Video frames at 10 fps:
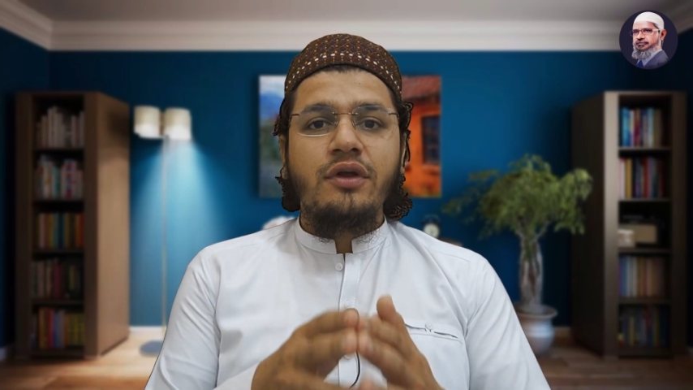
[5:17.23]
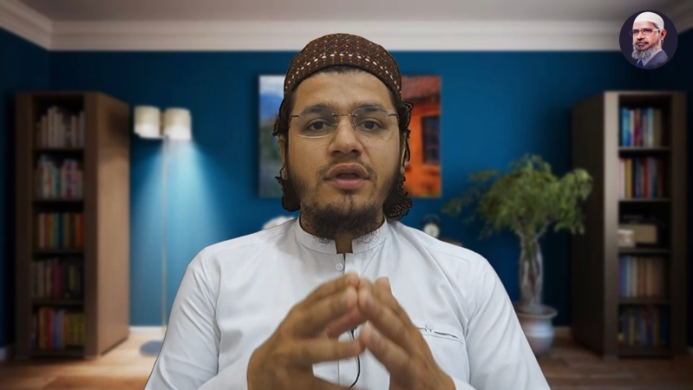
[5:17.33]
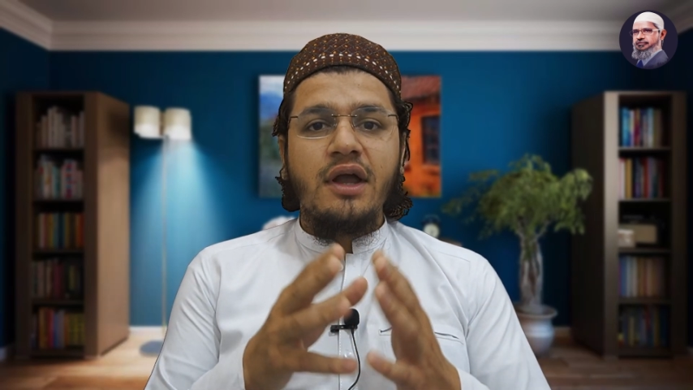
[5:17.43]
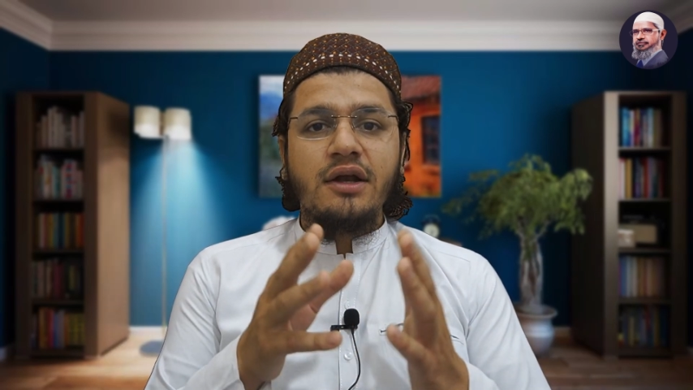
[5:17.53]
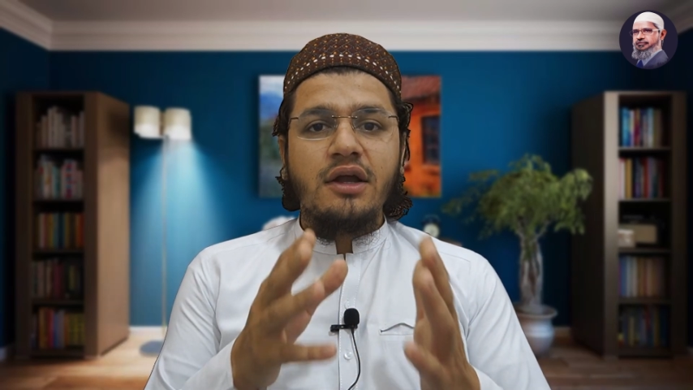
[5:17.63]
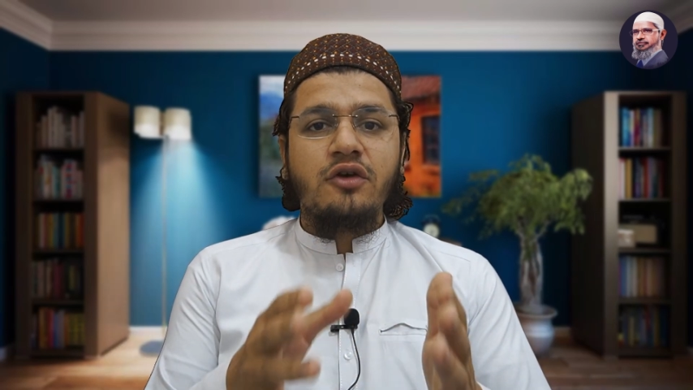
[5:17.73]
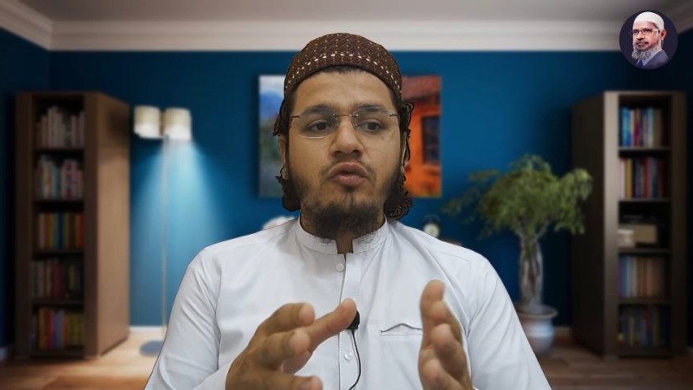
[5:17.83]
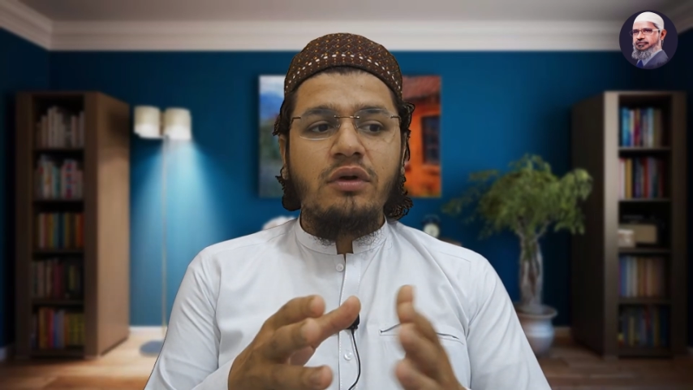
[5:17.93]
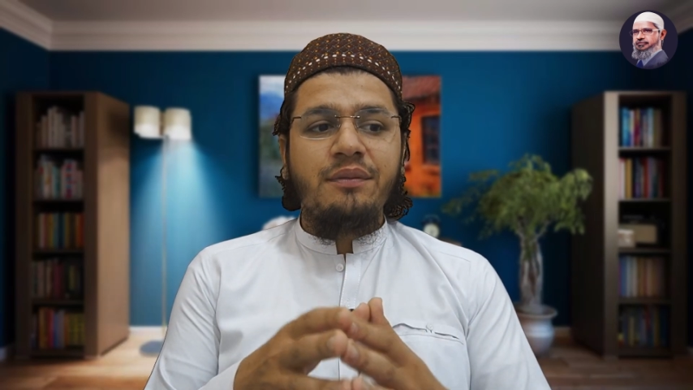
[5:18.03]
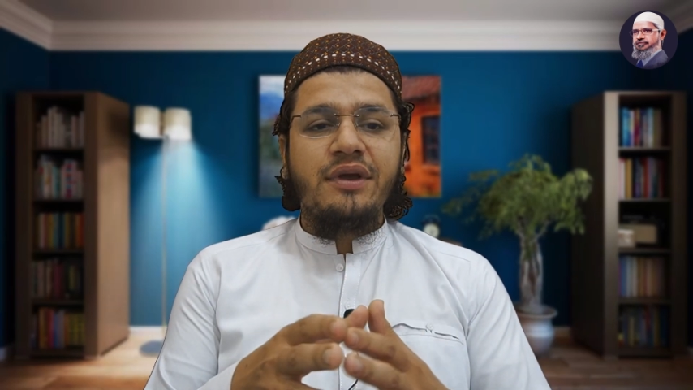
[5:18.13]
that it
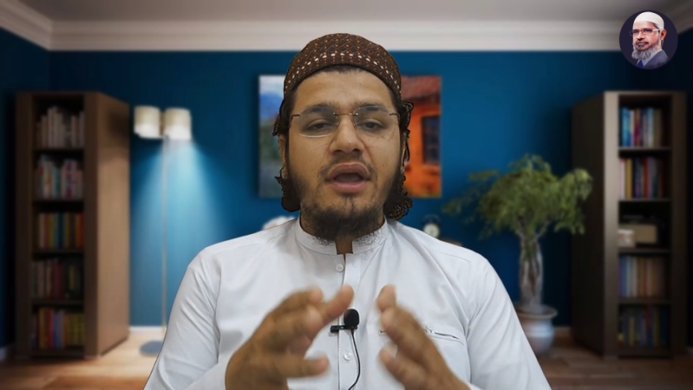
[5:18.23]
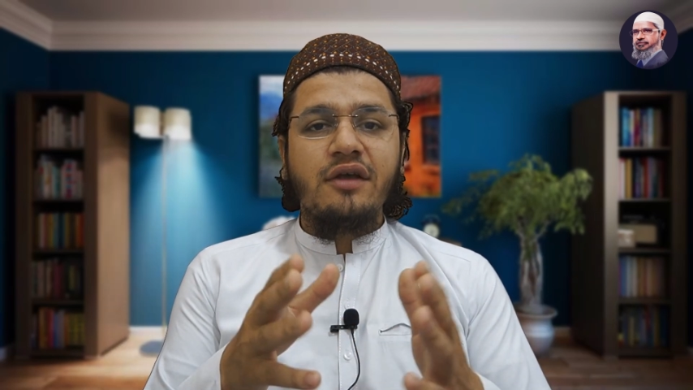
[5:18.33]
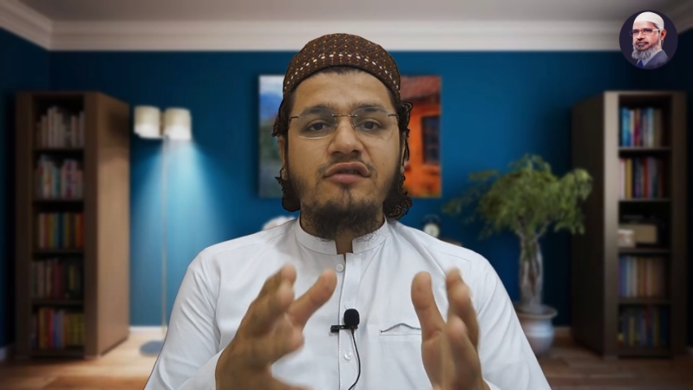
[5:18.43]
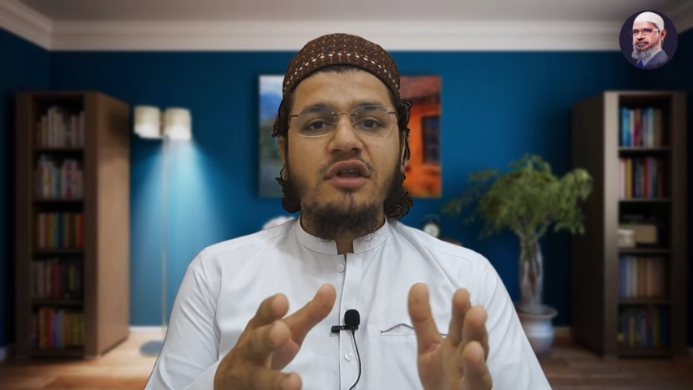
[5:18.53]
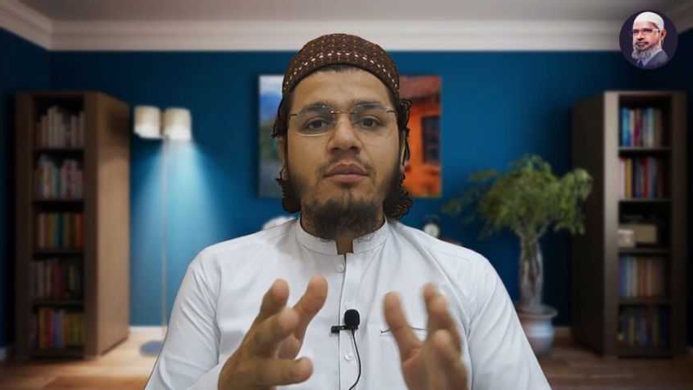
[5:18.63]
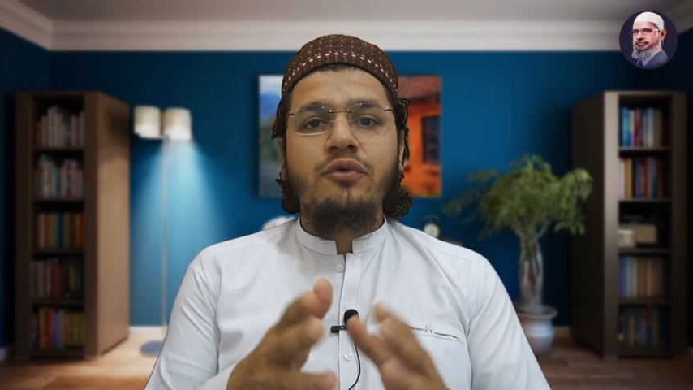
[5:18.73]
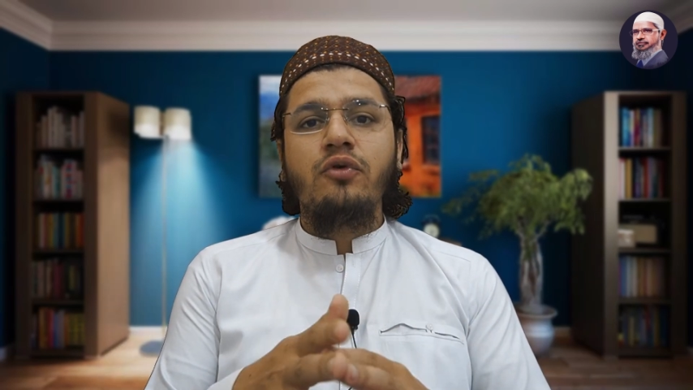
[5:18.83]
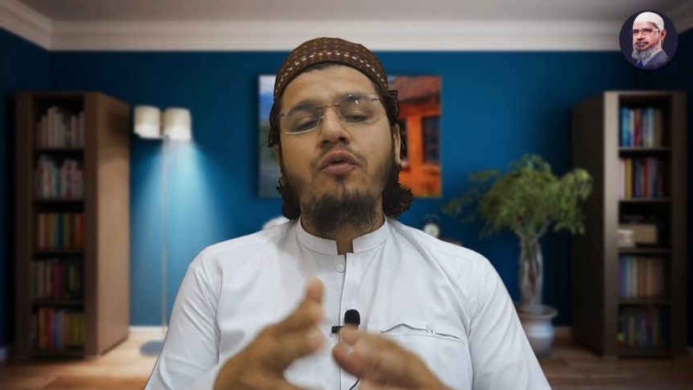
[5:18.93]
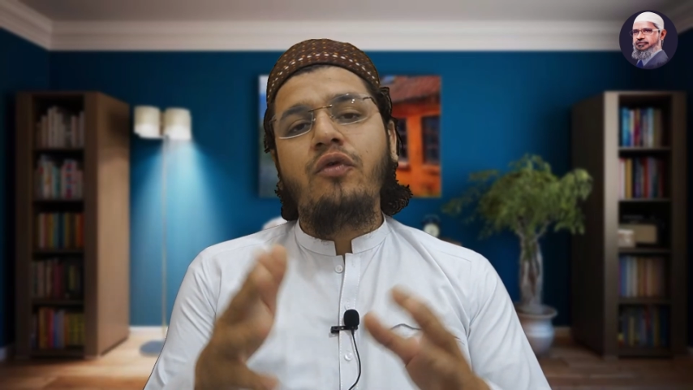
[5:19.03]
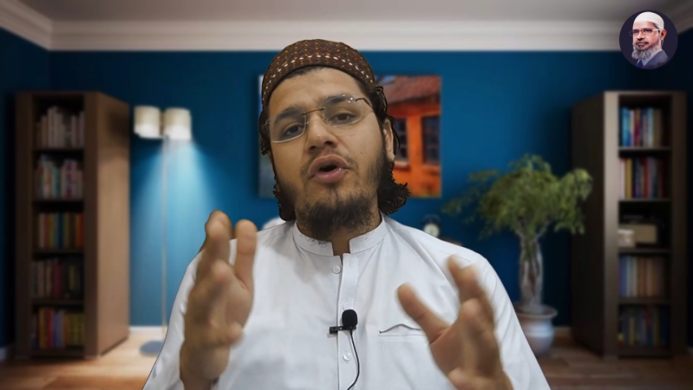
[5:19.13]
will be exempt
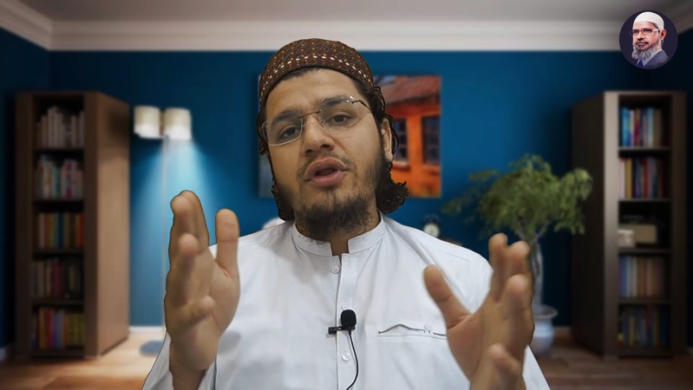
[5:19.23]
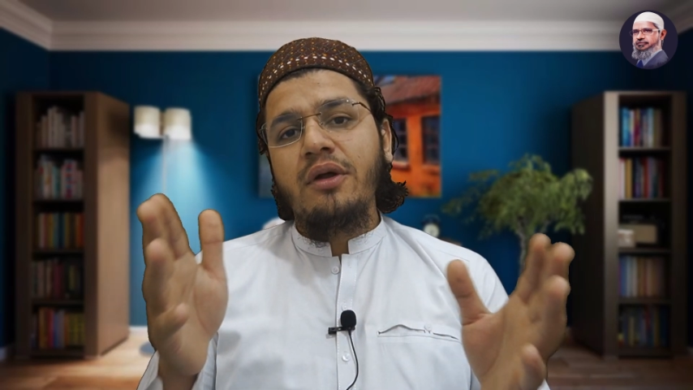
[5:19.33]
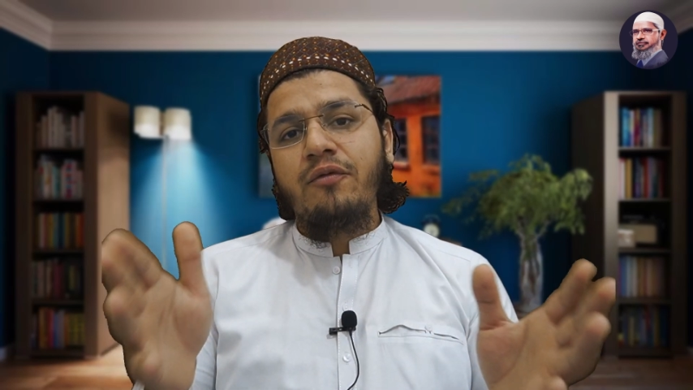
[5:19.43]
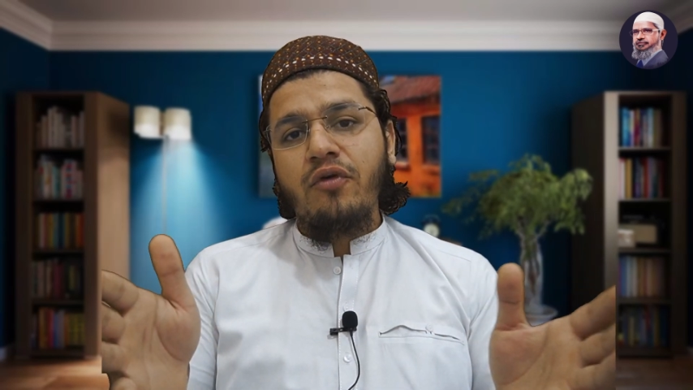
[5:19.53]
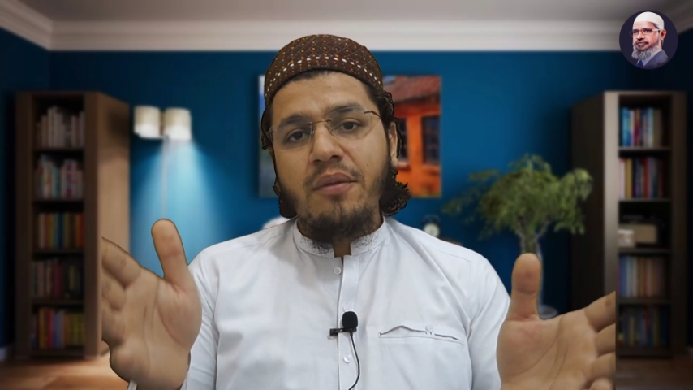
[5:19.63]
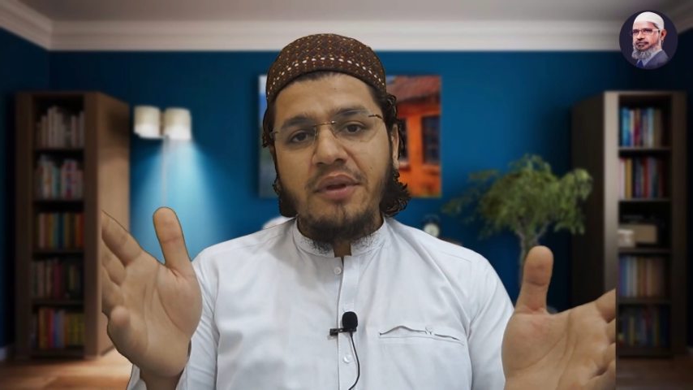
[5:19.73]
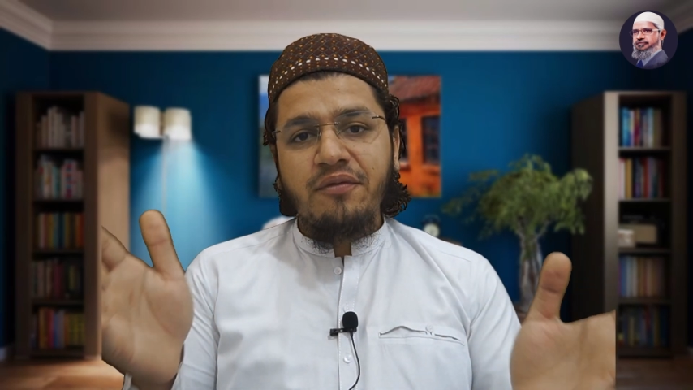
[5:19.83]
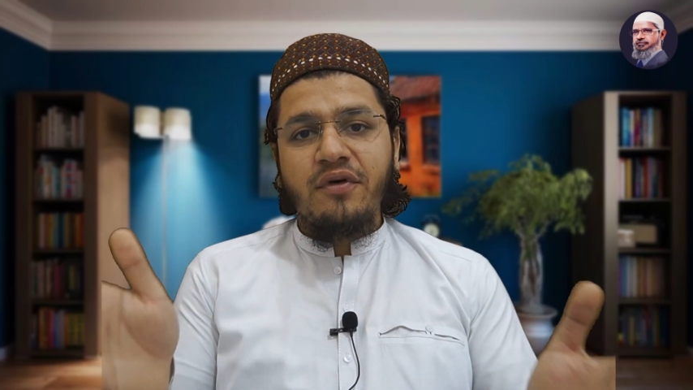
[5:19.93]
you for the from the